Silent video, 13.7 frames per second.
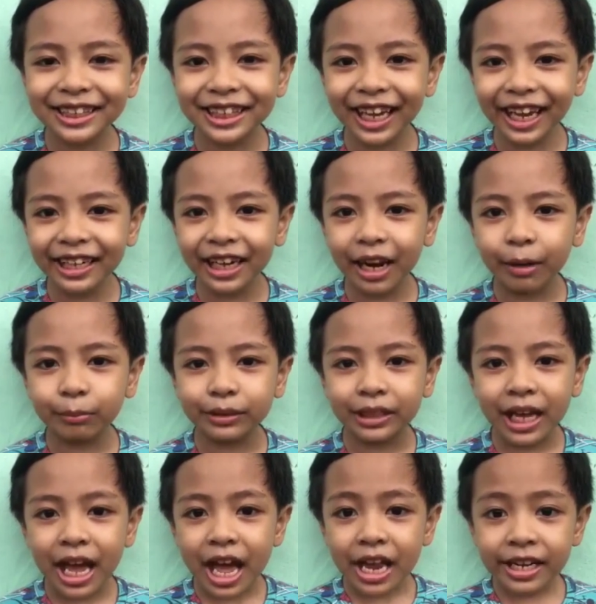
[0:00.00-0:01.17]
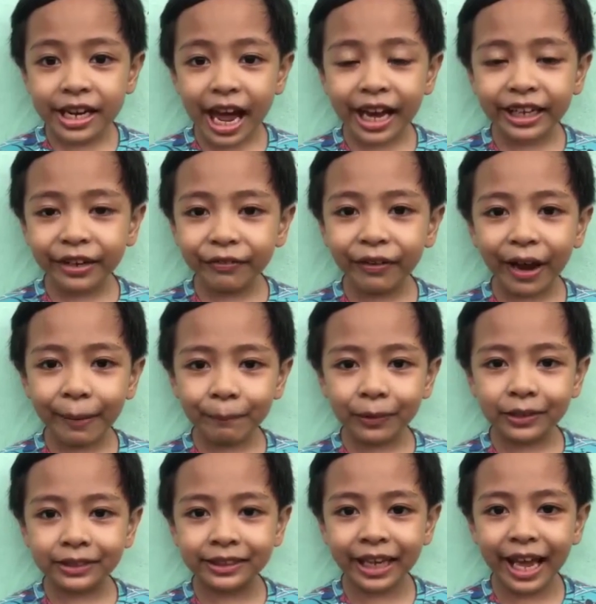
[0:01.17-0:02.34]
Kingdoms.
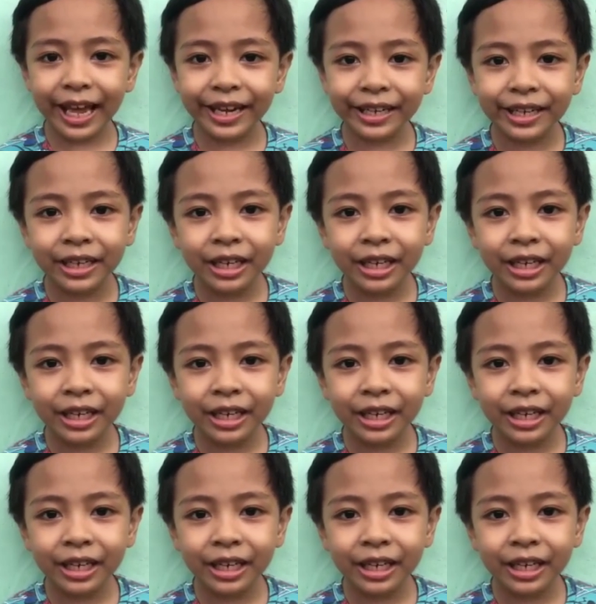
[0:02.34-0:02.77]
95%